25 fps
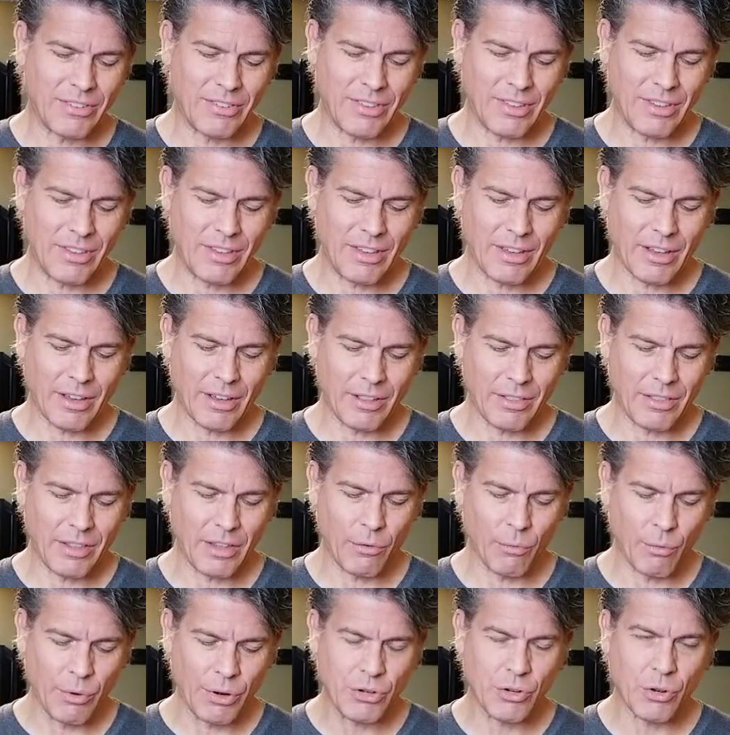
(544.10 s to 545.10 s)
the
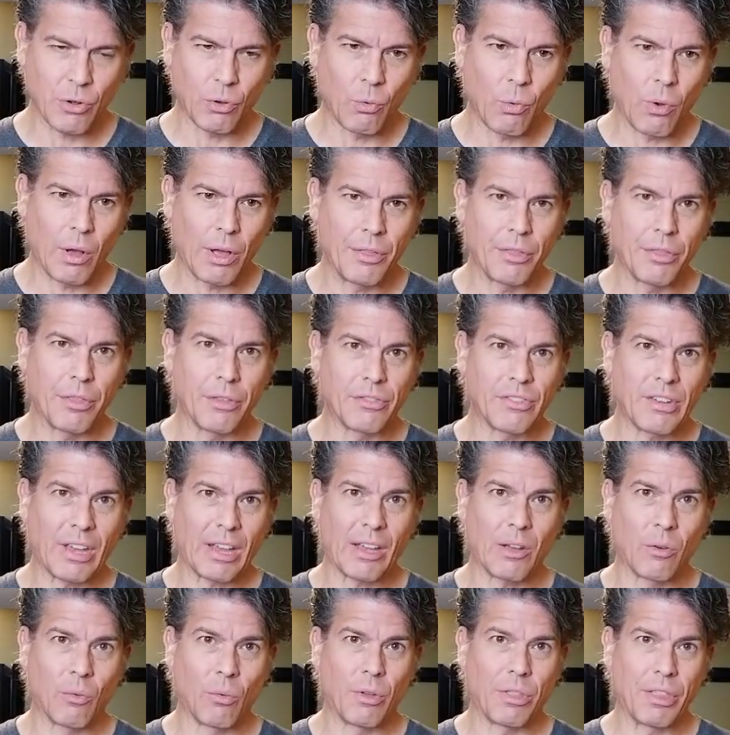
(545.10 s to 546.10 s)
original one. The
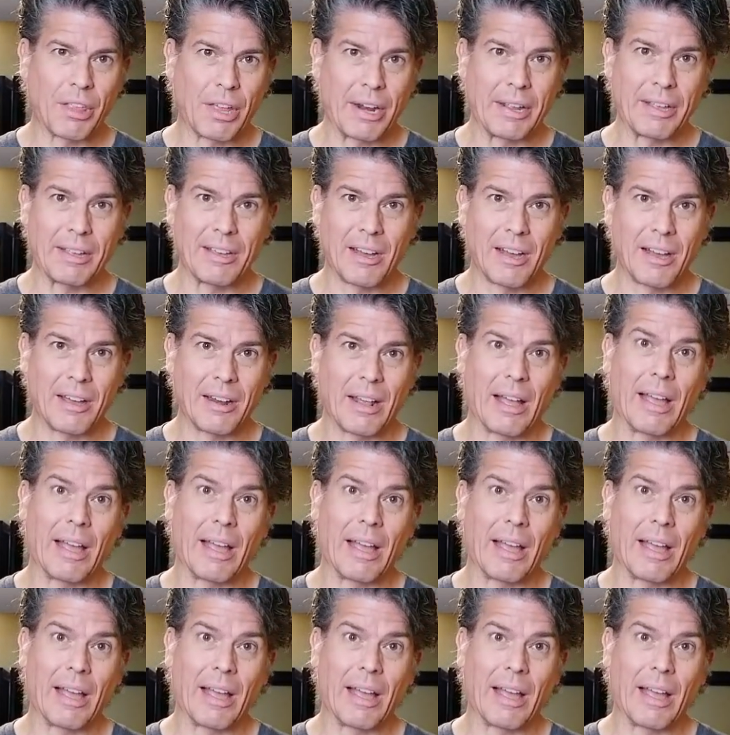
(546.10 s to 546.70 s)
second one that I got,